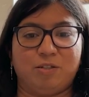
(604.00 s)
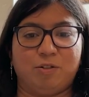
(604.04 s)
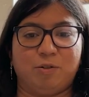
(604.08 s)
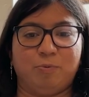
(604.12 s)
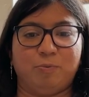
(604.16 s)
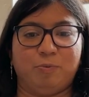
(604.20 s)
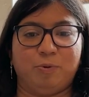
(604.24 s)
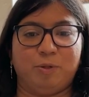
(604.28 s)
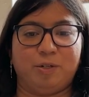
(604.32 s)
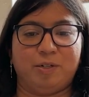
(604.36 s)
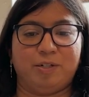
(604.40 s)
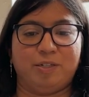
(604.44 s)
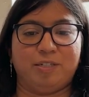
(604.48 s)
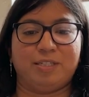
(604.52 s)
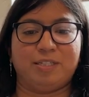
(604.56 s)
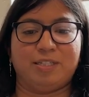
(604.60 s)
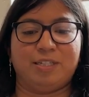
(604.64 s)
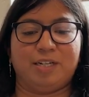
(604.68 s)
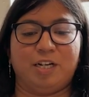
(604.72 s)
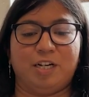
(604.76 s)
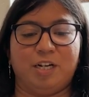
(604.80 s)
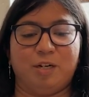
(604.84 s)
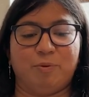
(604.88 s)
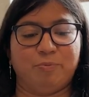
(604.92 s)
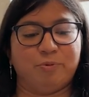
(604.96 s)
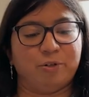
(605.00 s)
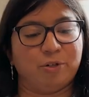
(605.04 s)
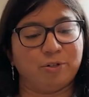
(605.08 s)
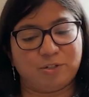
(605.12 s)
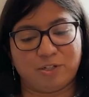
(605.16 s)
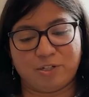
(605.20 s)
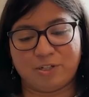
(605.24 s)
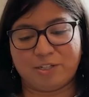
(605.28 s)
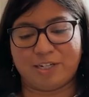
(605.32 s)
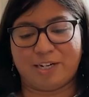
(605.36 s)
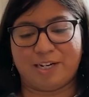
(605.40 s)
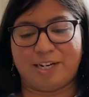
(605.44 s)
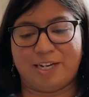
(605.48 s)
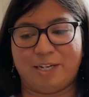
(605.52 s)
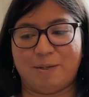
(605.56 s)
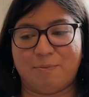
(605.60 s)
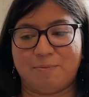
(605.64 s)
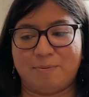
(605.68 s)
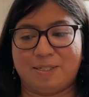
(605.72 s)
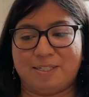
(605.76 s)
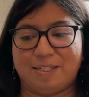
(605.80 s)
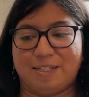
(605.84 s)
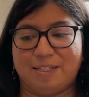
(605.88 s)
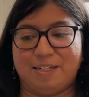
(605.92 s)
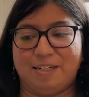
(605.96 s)
put
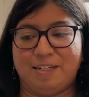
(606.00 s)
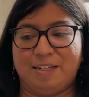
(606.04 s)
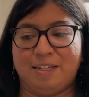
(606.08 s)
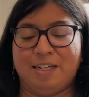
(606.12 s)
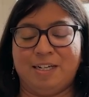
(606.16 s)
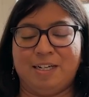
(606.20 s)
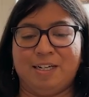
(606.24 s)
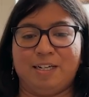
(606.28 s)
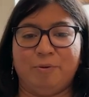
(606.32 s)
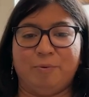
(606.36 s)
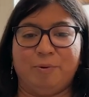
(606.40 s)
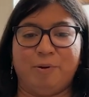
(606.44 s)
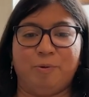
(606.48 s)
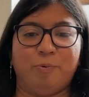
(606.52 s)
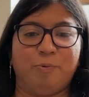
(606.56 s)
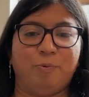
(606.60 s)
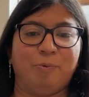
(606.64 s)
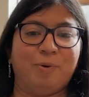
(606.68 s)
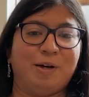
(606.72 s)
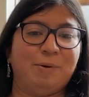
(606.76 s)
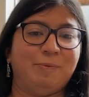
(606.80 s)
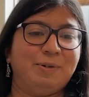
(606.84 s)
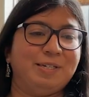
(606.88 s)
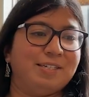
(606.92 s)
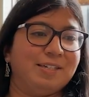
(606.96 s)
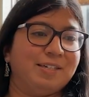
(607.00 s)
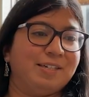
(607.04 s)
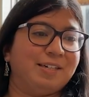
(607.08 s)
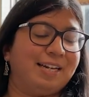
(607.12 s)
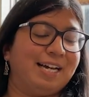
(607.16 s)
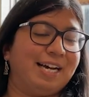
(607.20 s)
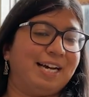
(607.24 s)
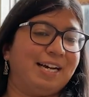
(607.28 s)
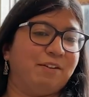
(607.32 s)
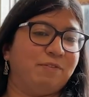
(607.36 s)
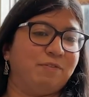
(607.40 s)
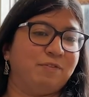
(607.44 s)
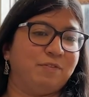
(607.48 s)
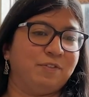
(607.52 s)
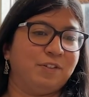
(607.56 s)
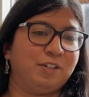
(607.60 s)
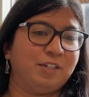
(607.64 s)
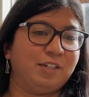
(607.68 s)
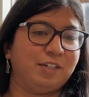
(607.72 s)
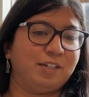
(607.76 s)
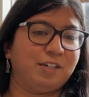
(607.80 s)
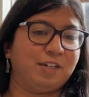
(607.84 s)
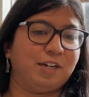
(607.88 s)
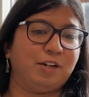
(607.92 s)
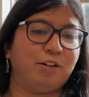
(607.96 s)
prototypes, and where we didn't have
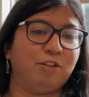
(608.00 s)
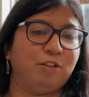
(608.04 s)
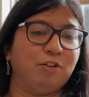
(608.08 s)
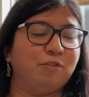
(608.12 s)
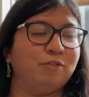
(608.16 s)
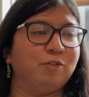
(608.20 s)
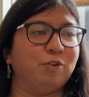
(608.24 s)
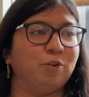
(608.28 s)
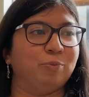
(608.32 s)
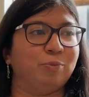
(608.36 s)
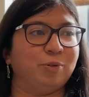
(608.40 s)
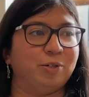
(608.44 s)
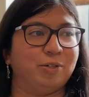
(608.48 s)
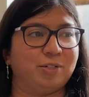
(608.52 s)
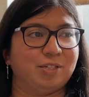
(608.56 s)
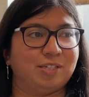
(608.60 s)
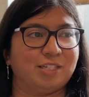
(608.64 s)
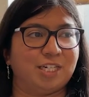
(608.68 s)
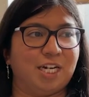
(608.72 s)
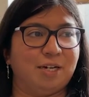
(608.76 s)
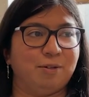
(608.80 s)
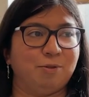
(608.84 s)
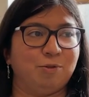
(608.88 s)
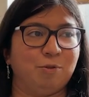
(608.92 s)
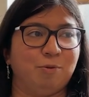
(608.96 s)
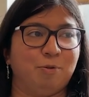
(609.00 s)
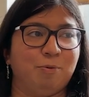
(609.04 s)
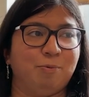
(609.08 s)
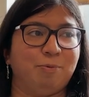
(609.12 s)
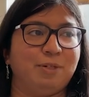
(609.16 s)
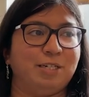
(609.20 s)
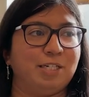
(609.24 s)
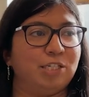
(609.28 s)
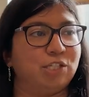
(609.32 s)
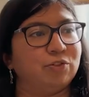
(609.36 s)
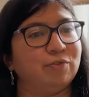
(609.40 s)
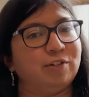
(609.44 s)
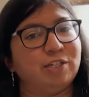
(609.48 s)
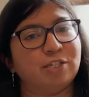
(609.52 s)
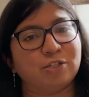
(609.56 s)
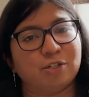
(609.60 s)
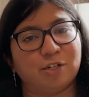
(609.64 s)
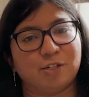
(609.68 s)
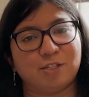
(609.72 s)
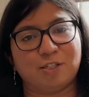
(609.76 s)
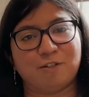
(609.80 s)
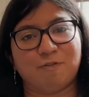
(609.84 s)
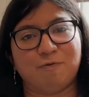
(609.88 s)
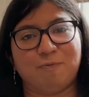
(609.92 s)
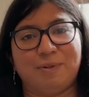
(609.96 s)
kind of the full prototypes, we'd be putting
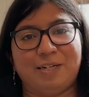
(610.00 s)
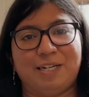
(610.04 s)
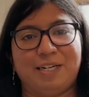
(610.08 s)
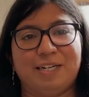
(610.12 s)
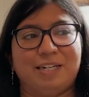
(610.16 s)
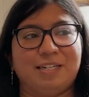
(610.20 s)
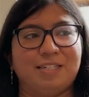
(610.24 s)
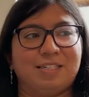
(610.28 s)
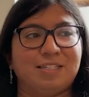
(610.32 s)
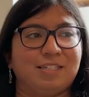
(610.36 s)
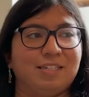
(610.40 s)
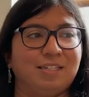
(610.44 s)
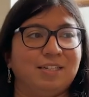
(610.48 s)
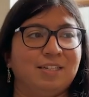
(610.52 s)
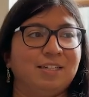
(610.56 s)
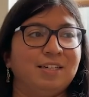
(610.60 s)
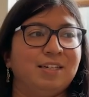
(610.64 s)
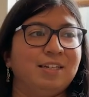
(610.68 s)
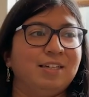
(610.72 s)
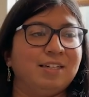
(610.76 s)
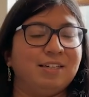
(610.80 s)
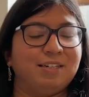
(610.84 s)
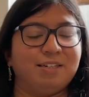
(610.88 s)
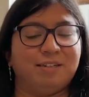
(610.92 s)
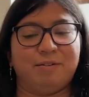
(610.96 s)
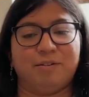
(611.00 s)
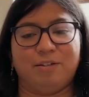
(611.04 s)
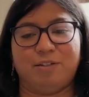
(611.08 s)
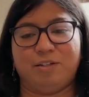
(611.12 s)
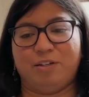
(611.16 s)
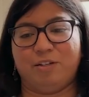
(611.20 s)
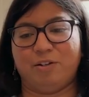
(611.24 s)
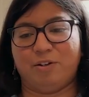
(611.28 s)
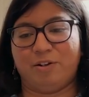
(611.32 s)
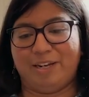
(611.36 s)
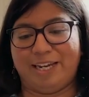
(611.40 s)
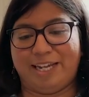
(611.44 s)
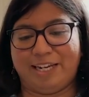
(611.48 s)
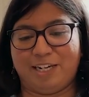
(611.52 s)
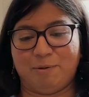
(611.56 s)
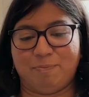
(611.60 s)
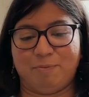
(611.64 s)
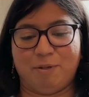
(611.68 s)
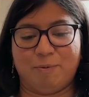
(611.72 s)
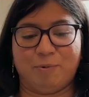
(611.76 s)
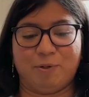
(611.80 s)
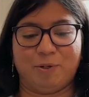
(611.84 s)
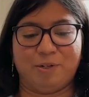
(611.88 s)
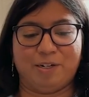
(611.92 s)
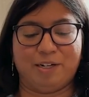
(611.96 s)
screenshots of bits and, you know, letting
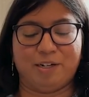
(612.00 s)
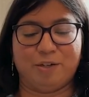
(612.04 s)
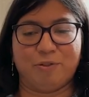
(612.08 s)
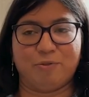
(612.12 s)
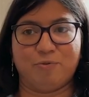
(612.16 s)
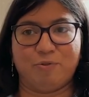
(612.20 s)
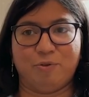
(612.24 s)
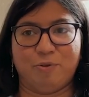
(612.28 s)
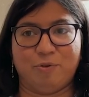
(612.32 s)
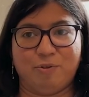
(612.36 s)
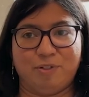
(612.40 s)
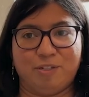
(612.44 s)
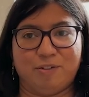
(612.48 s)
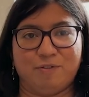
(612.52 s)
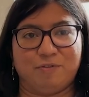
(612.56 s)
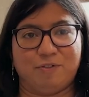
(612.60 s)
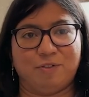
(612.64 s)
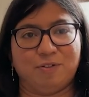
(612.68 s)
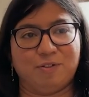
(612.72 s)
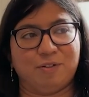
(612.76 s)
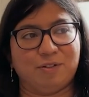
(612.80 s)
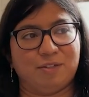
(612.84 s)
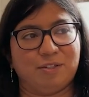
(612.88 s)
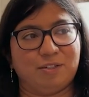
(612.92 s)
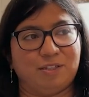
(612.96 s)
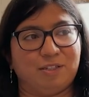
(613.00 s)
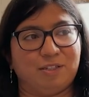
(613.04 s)
people click through different